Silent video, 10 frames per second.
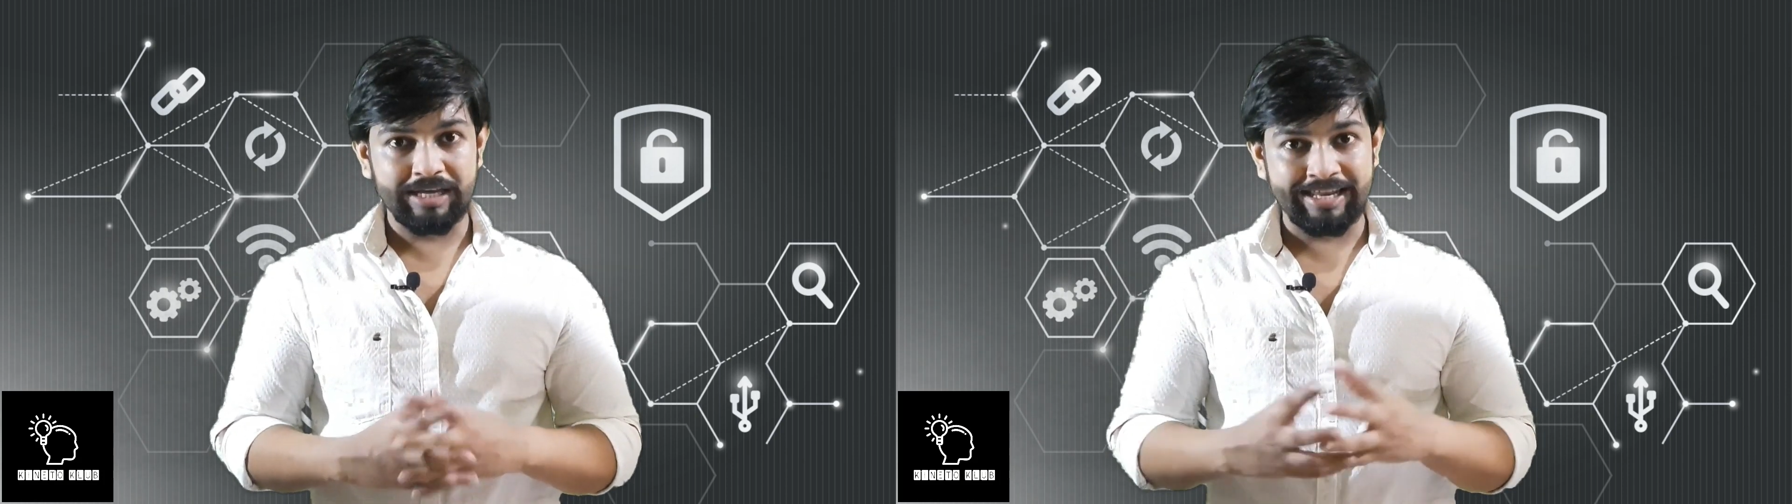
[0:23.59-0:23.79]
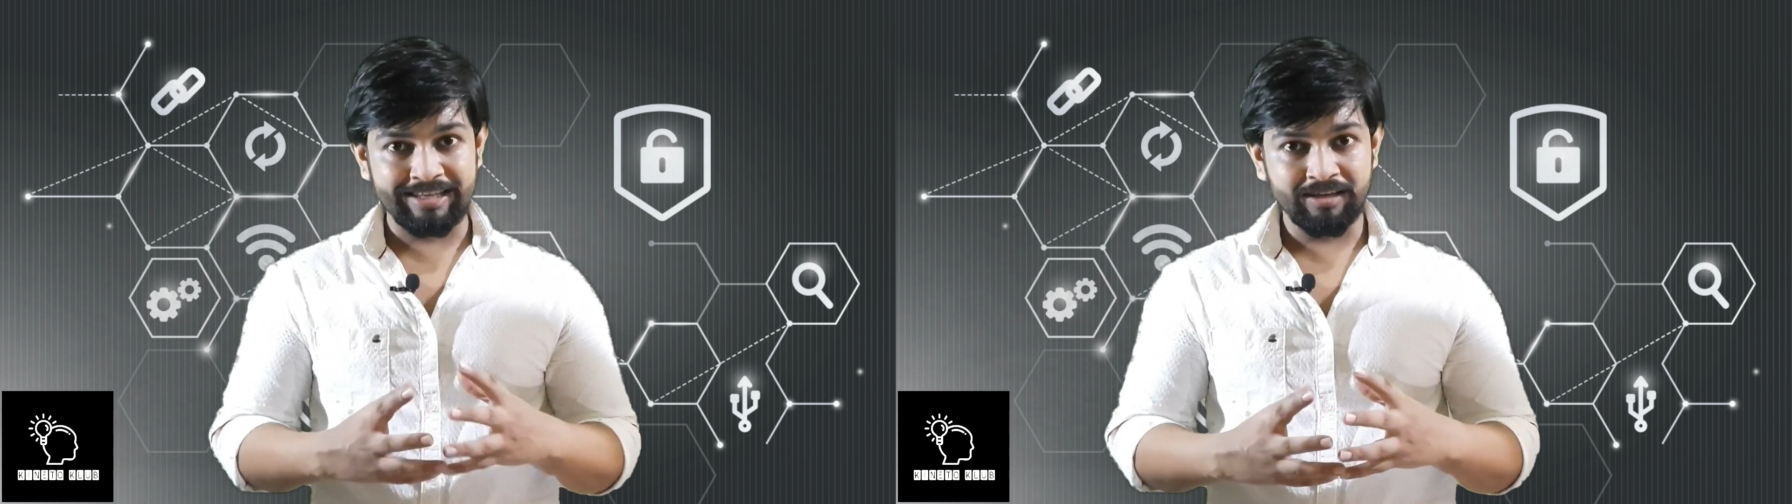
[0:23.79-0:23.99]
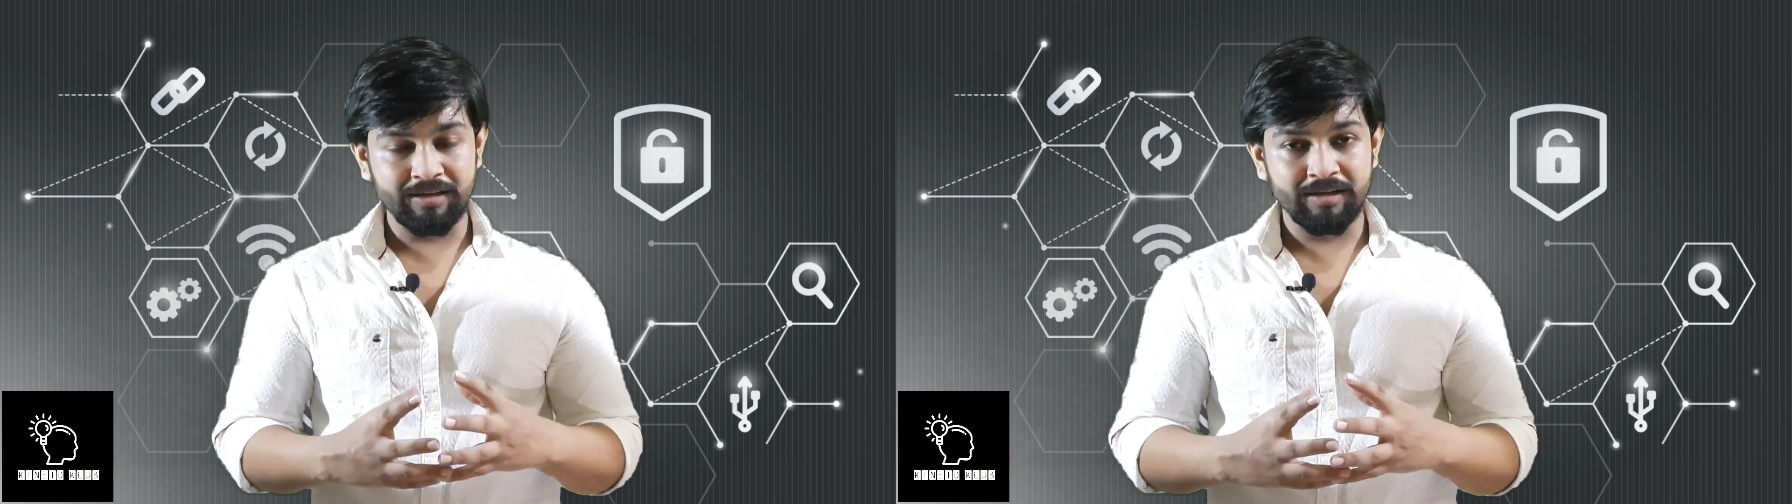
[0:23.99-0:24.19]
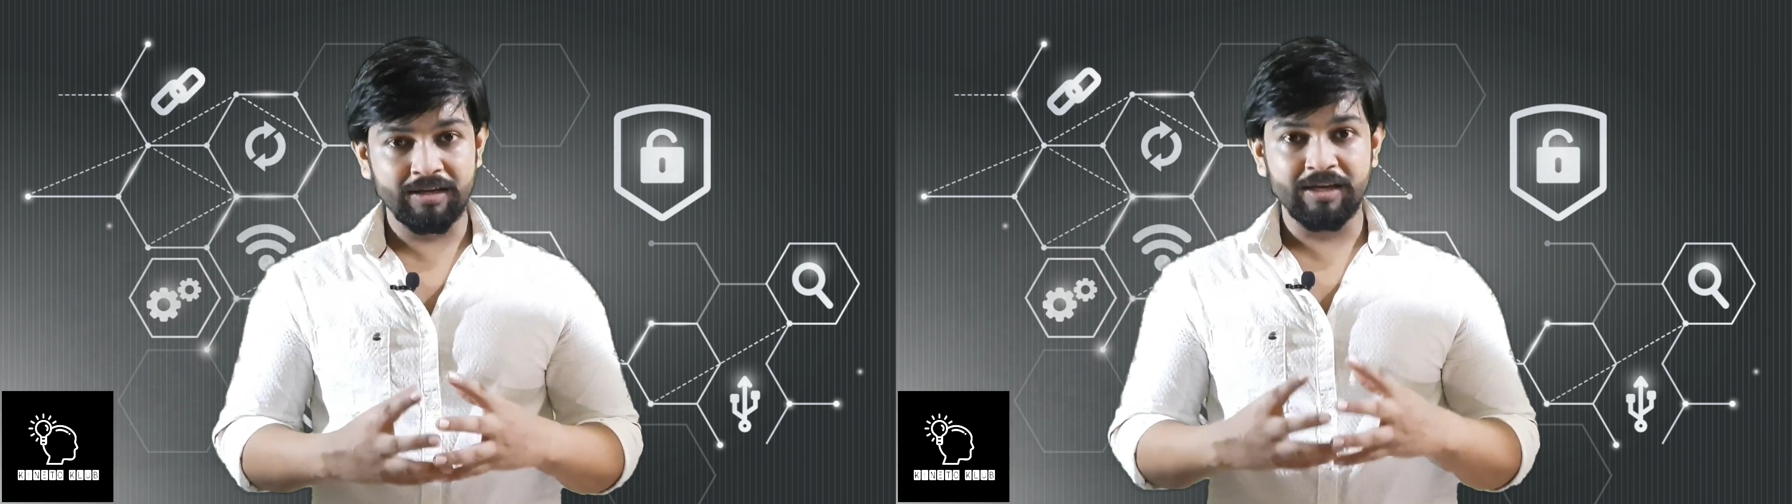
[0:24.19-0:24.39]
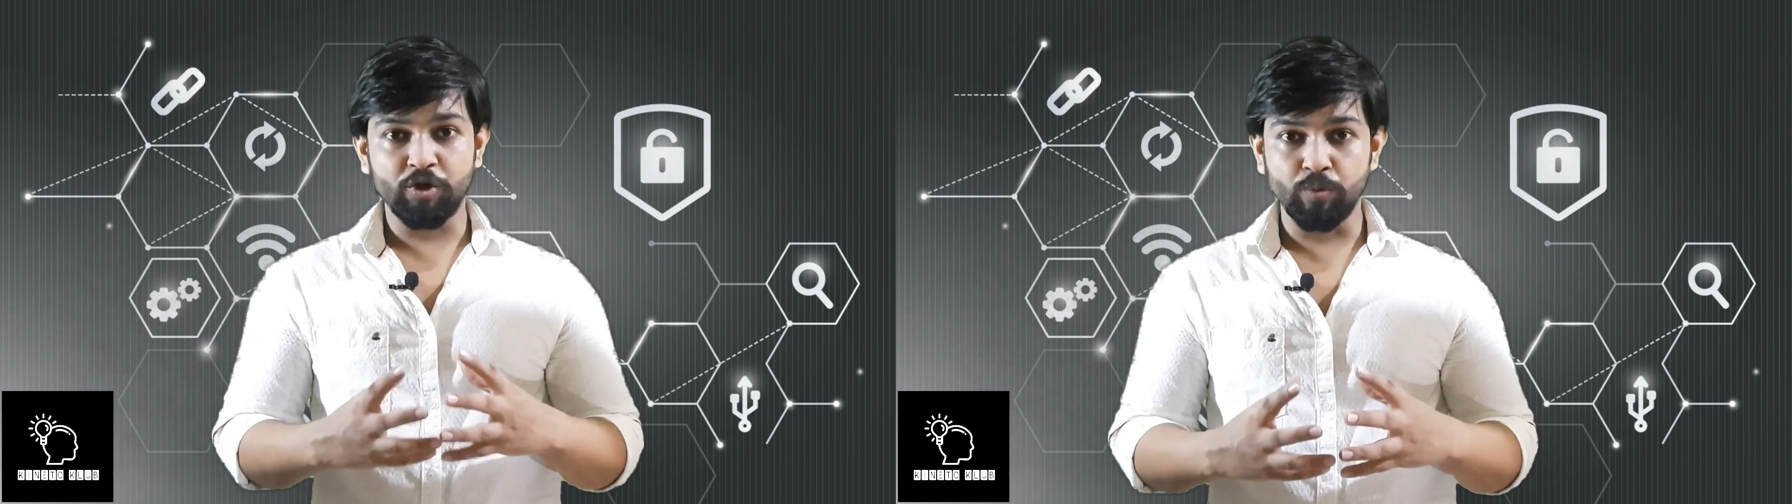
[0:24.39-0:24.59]
any
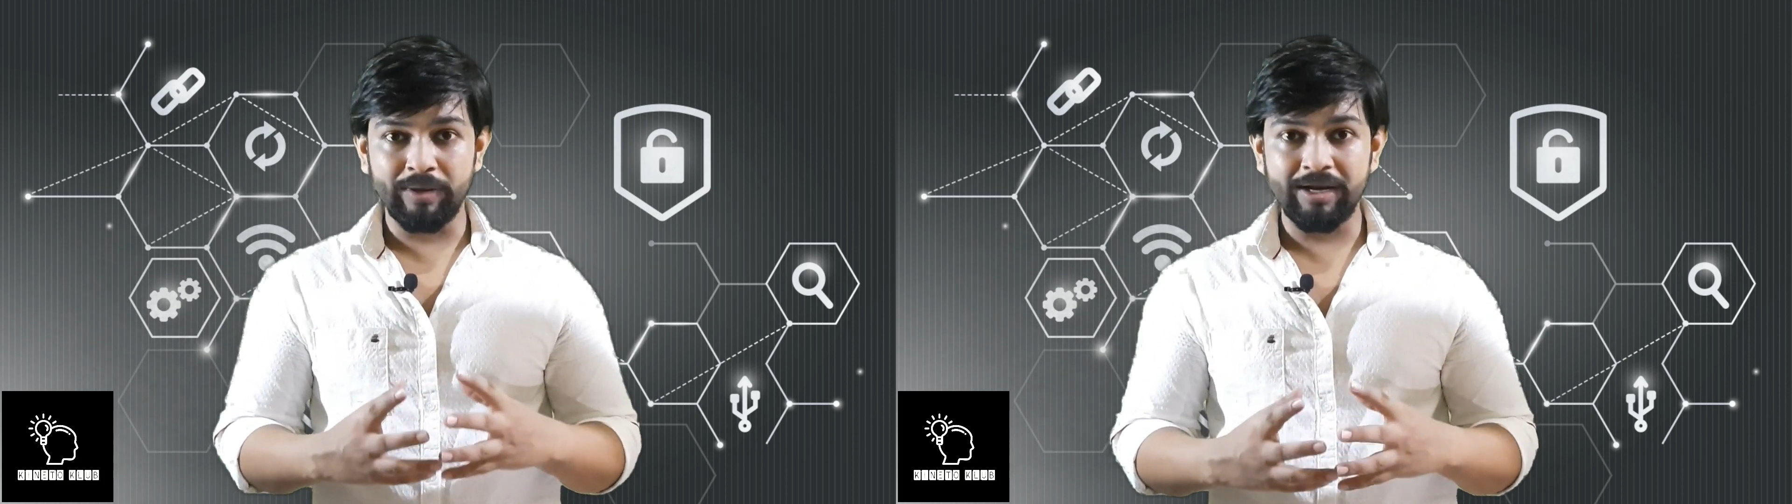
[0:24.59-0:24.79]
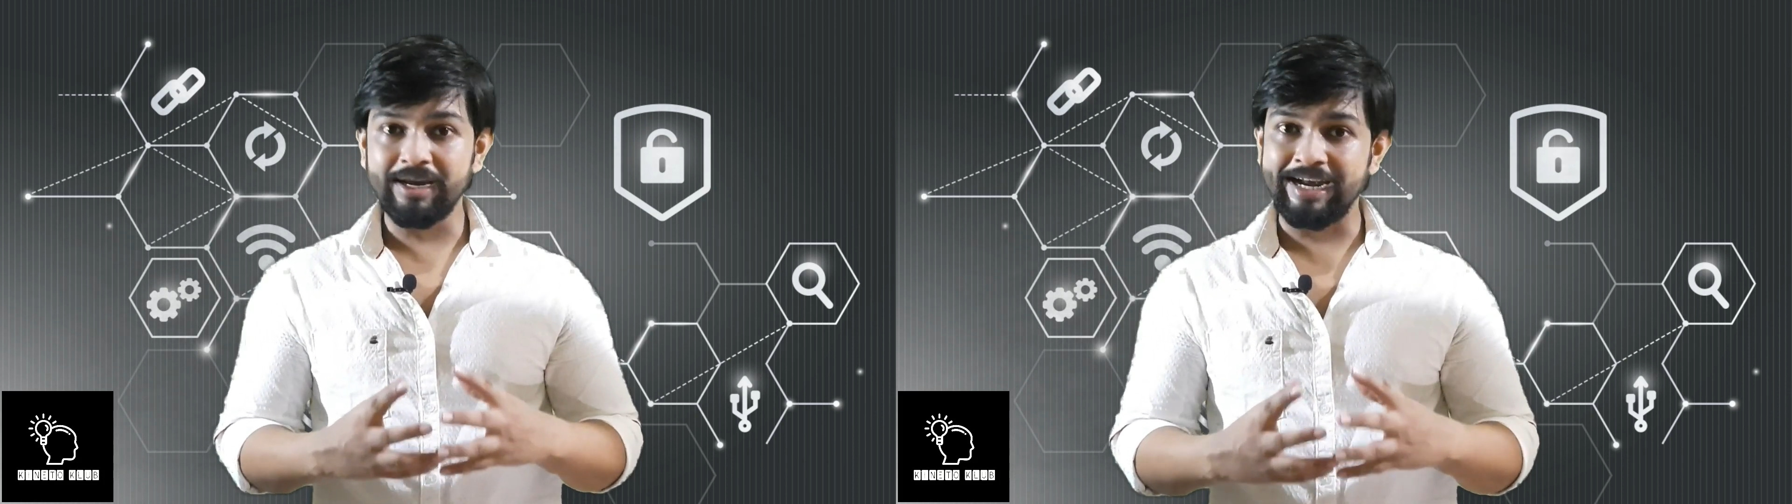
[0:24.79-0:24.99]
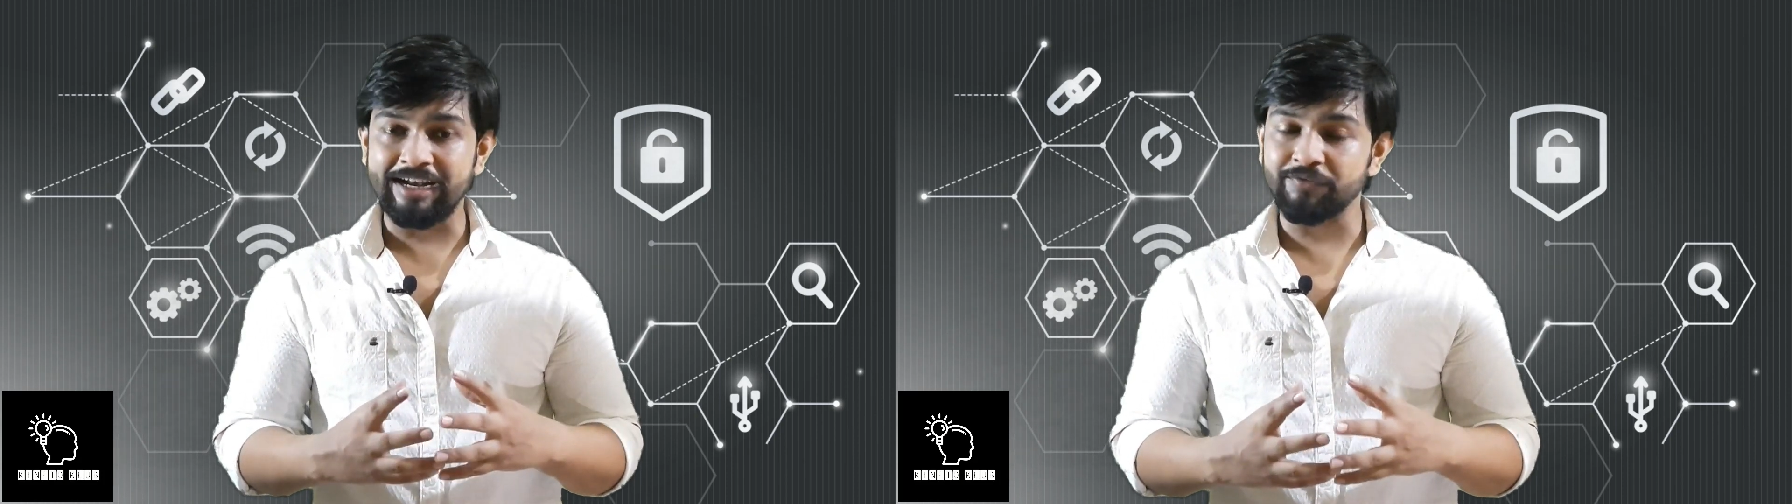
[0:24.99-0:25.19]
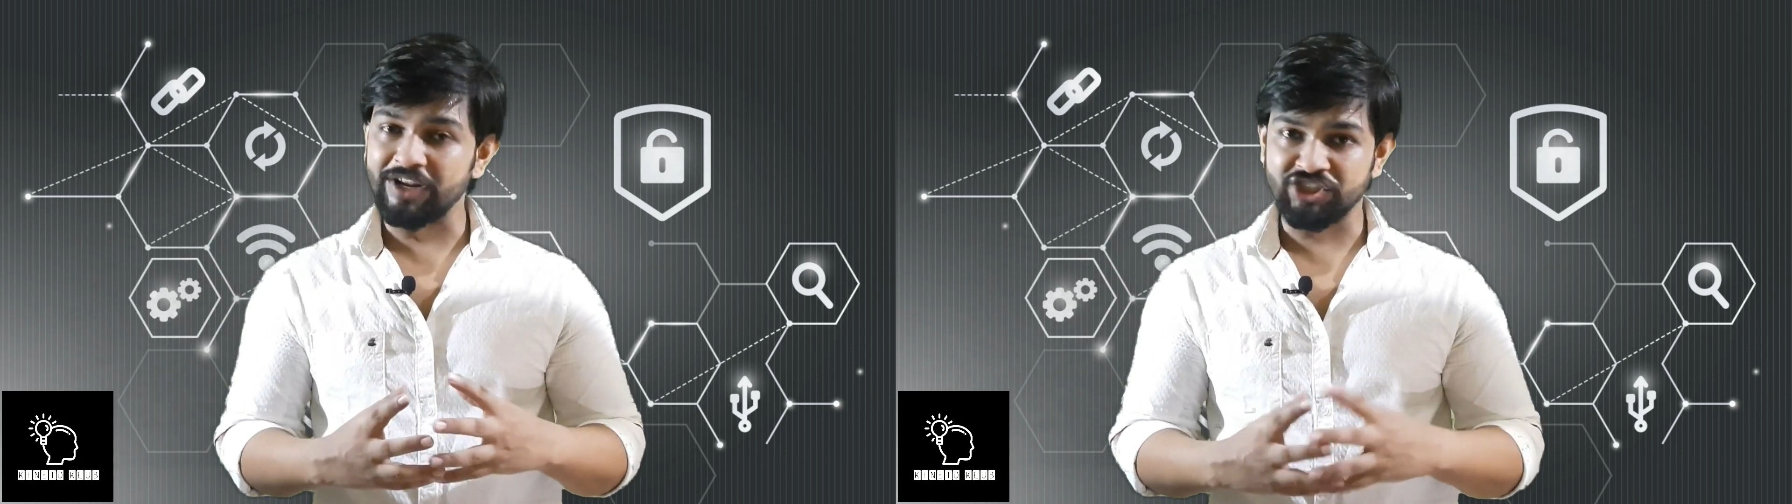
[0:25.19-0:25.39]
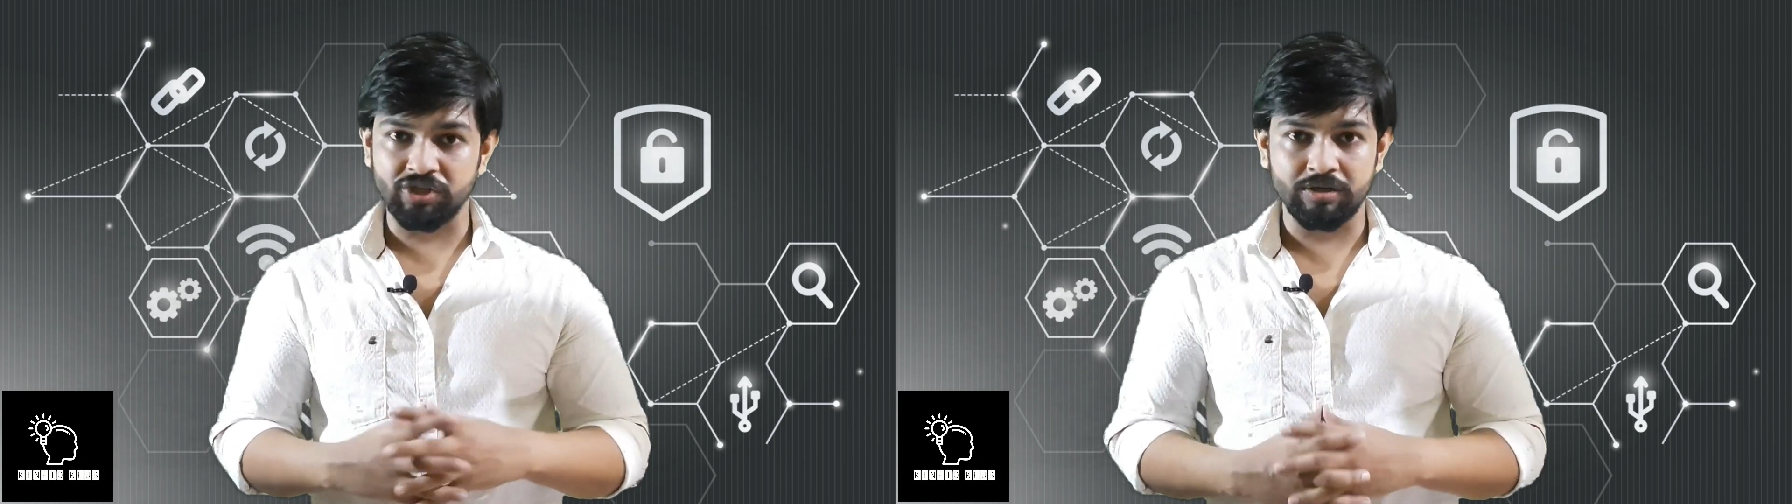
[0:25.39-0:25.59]
human
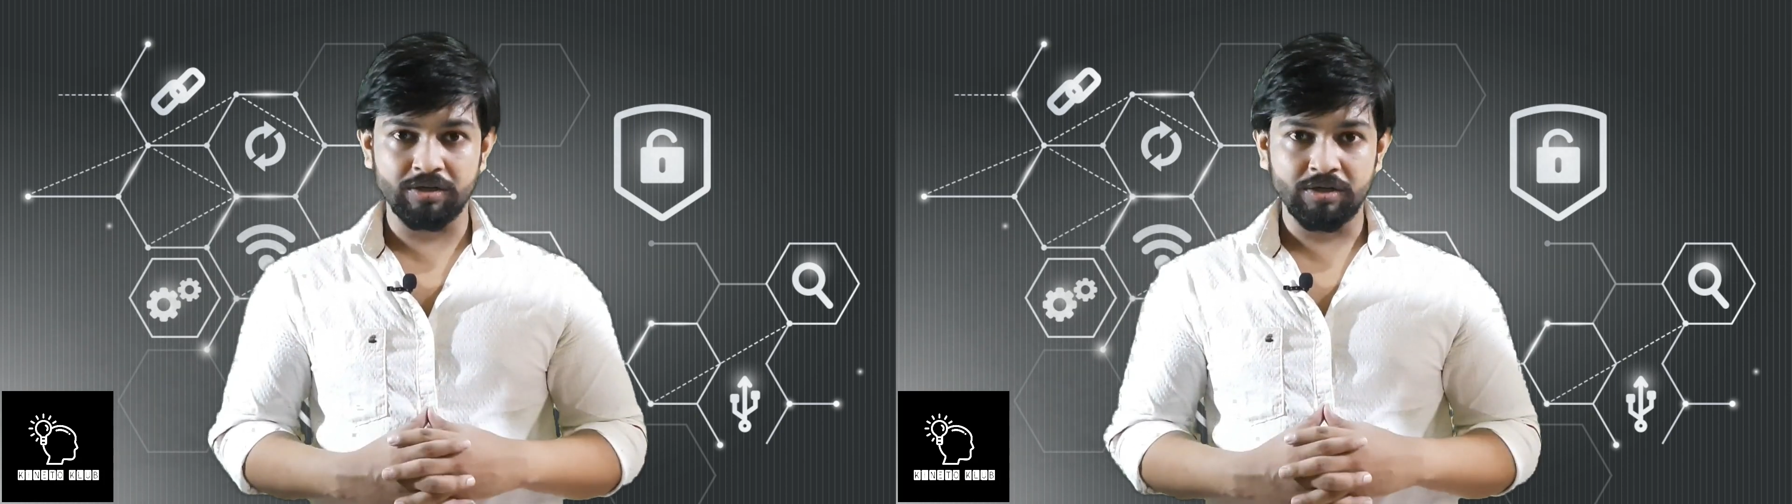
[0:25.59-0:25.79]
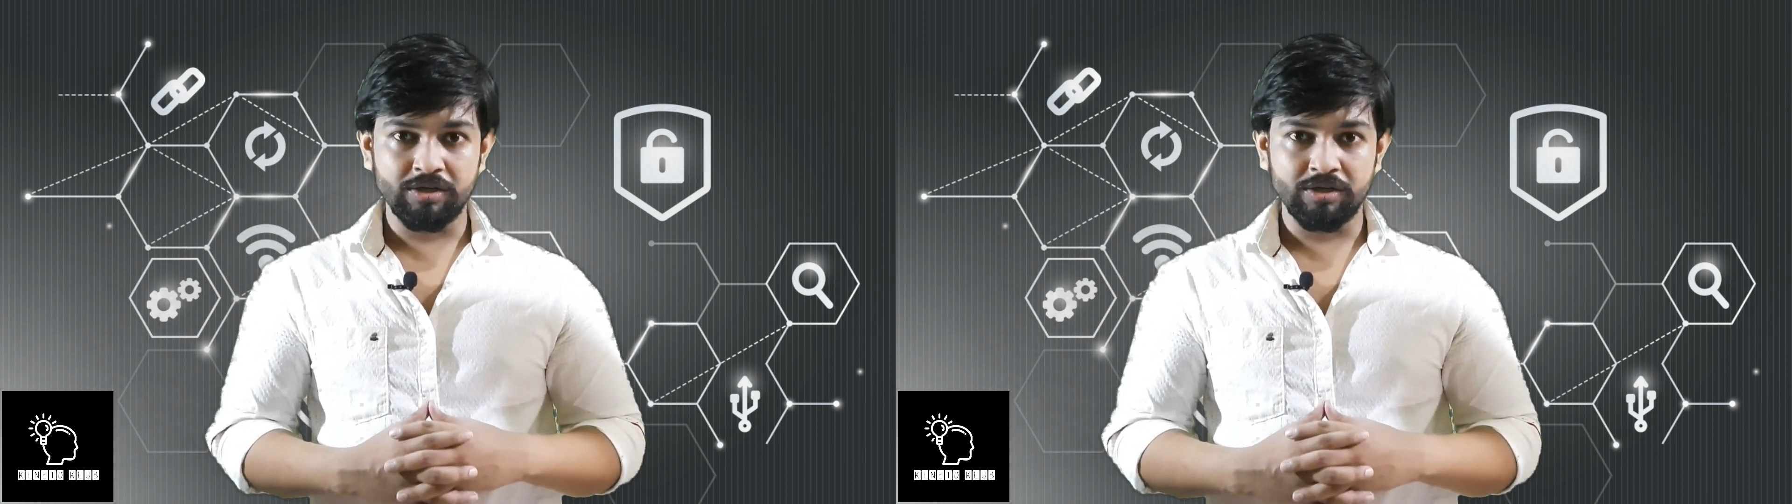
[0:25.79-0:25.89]
intervention.